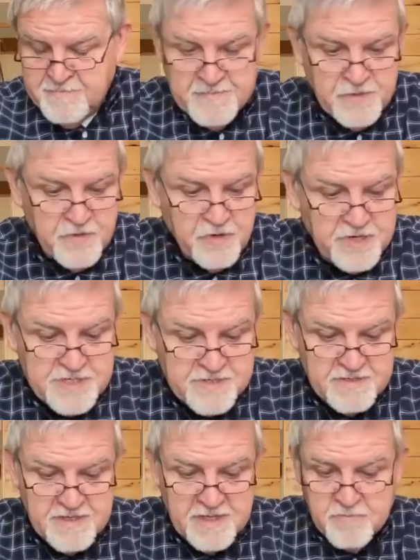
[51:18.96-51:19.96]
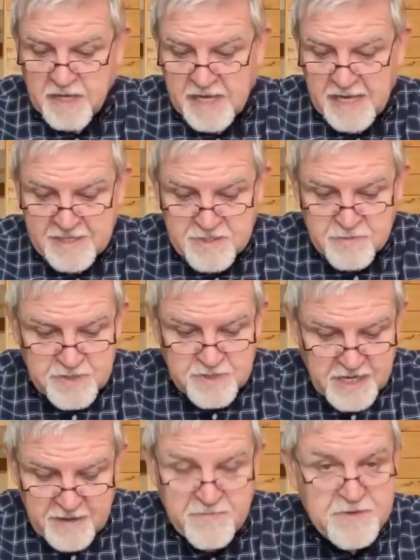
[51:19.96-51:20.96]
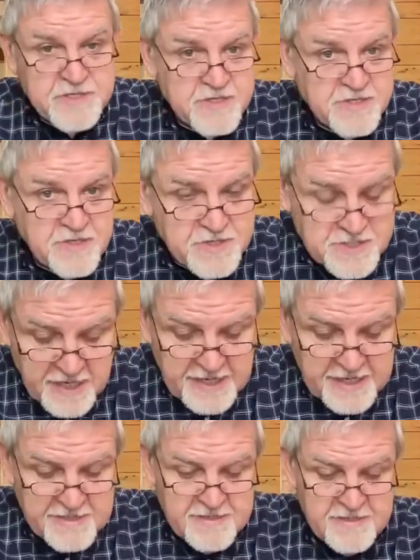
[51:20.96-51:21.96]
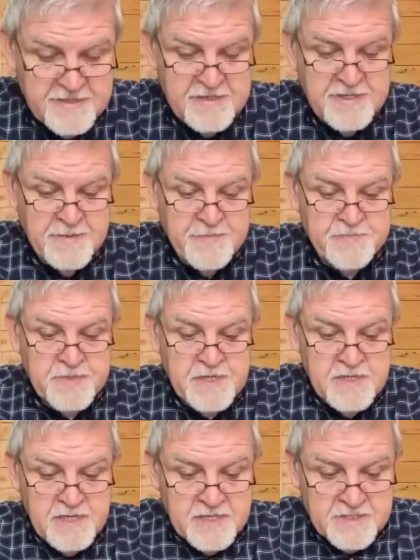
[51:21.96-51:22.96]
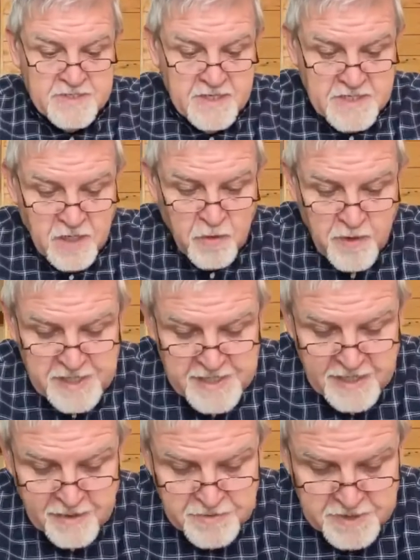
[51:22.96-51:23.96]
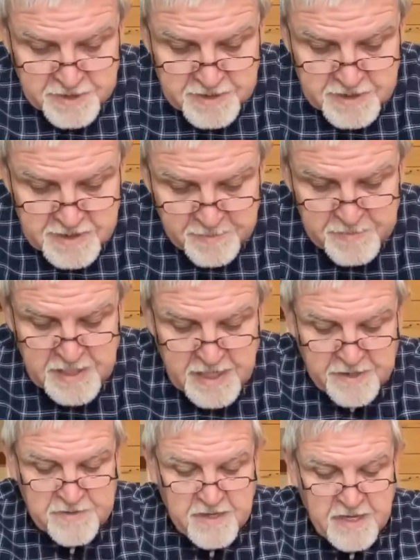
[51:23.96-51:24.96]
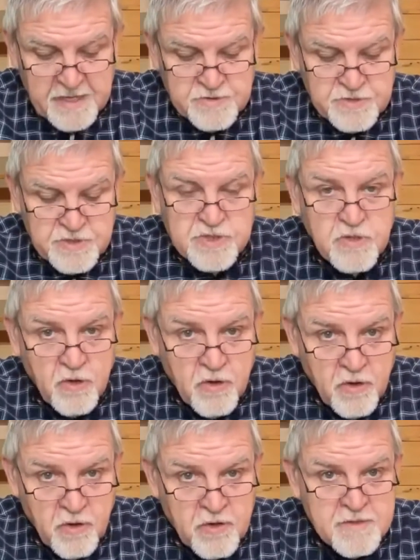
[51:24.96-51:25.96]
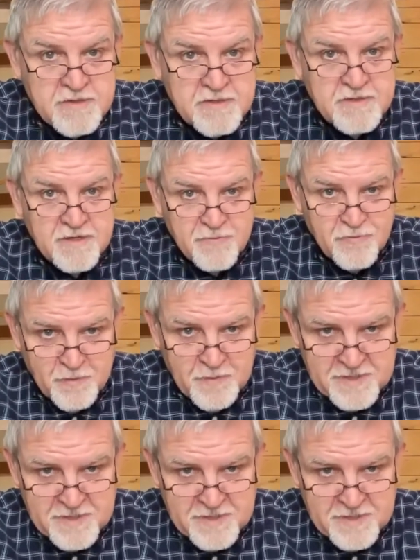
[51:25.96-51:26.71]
notice it begins with an emphasis on sight. It says he went down to Timnath and saw a woman.